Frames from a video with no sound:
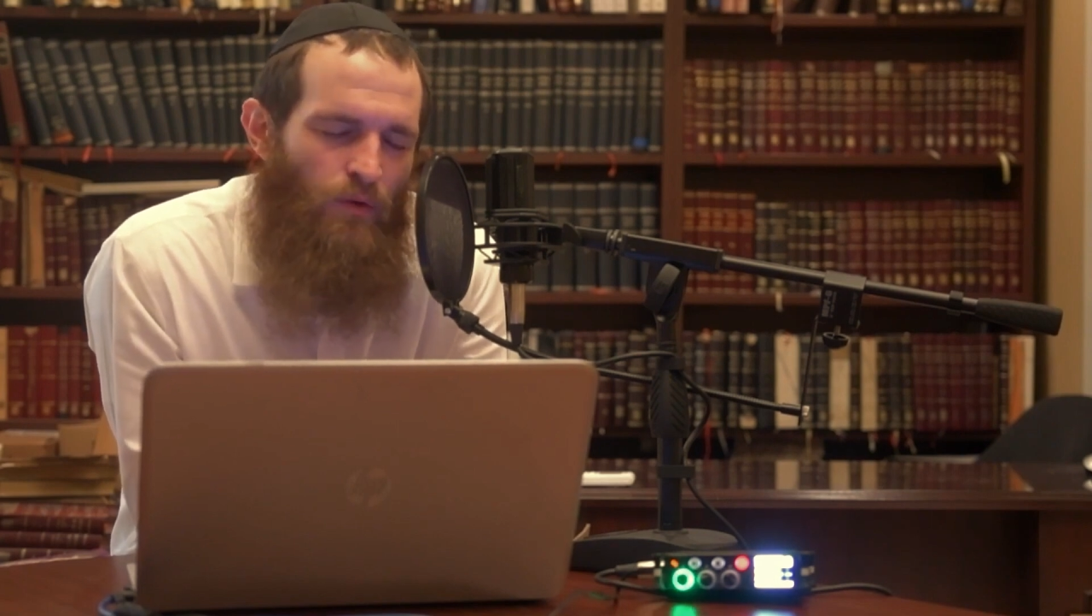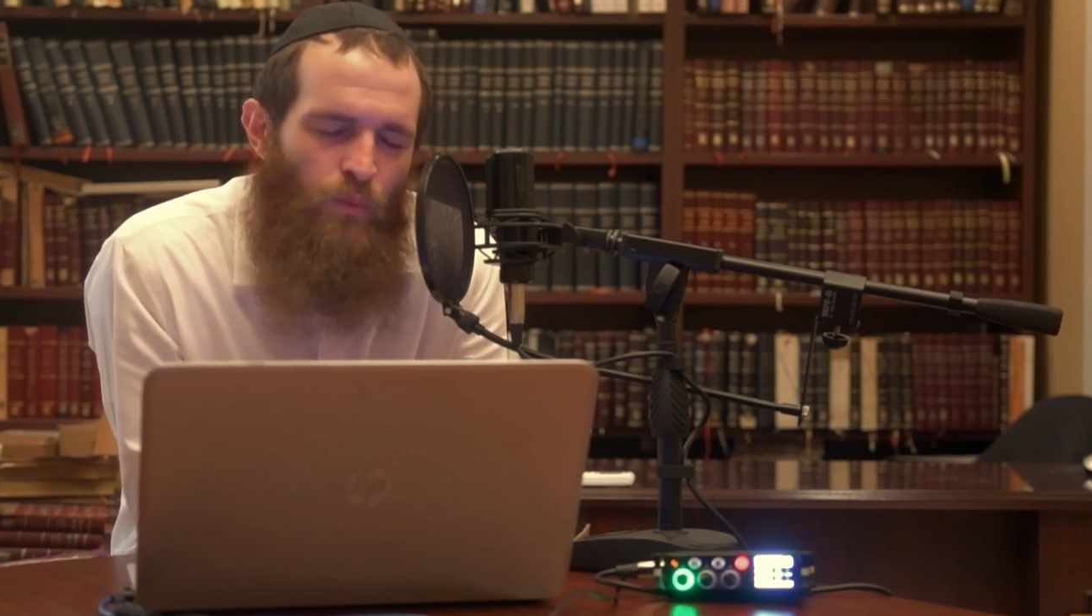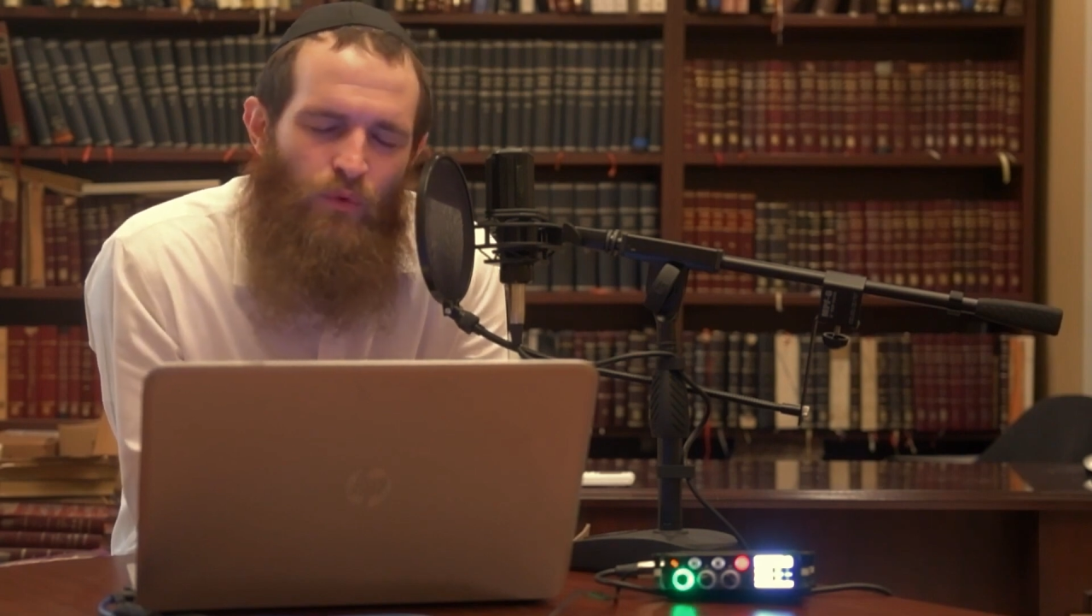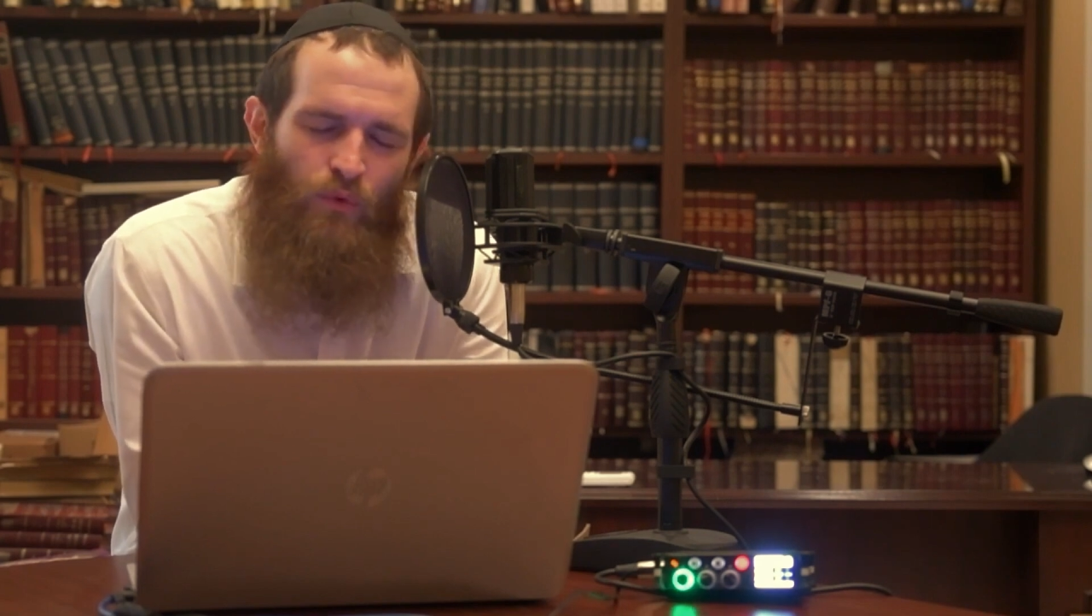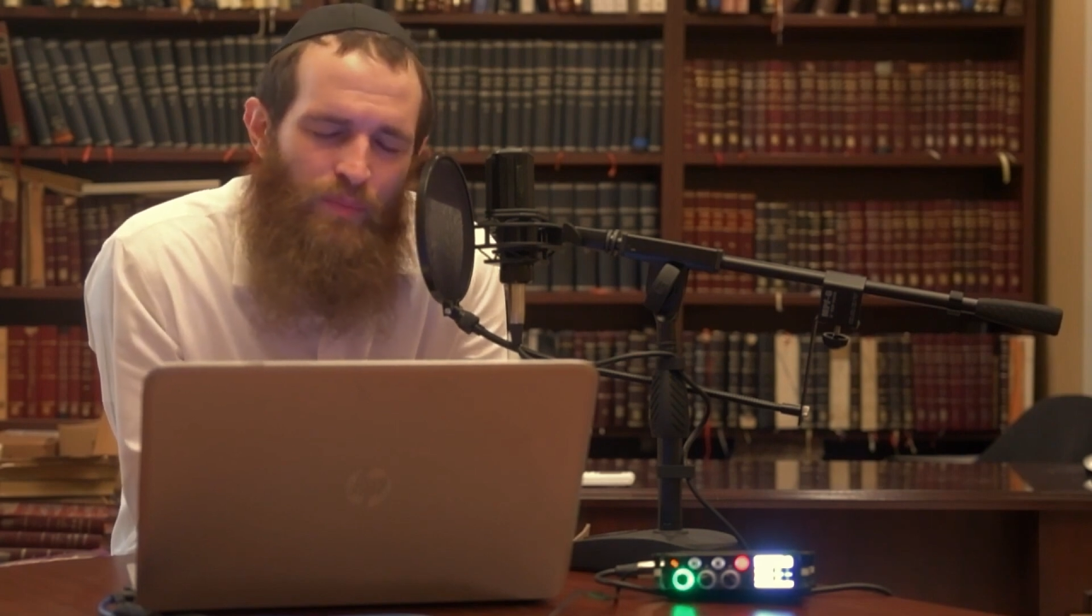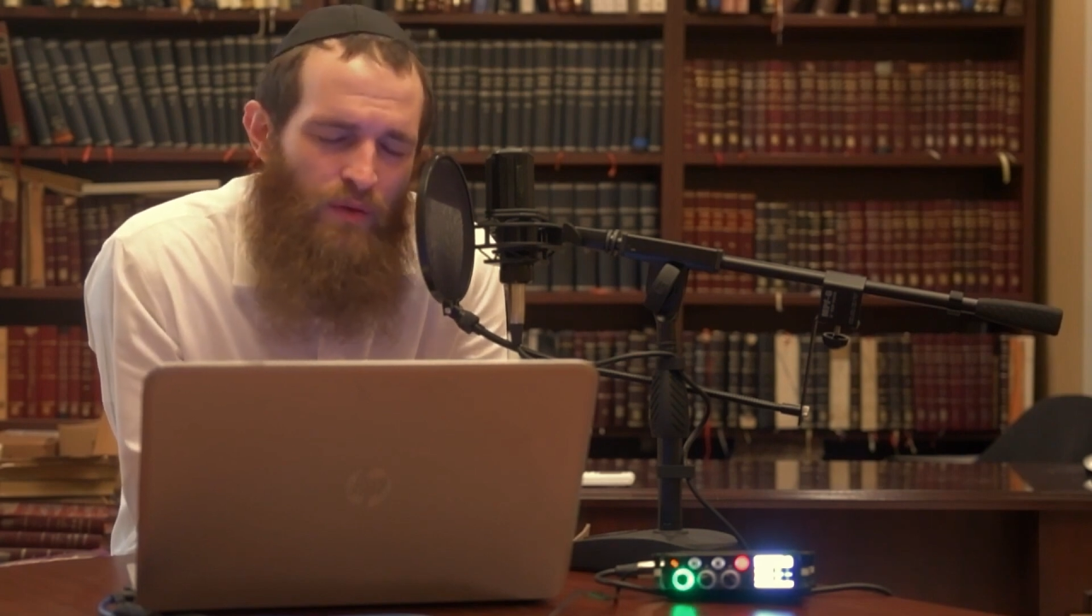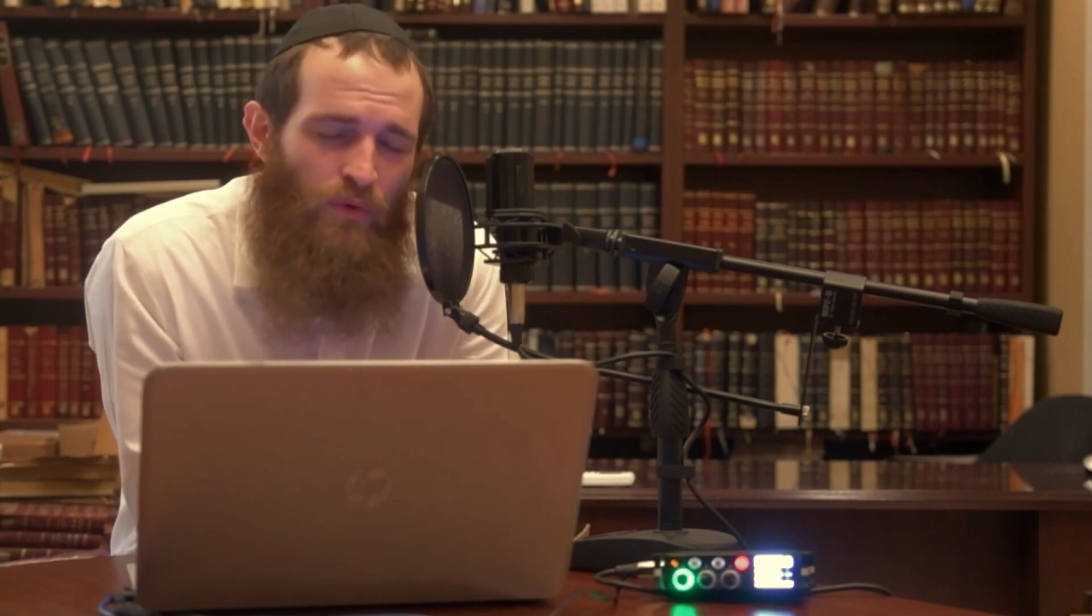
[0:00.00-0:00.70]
it will be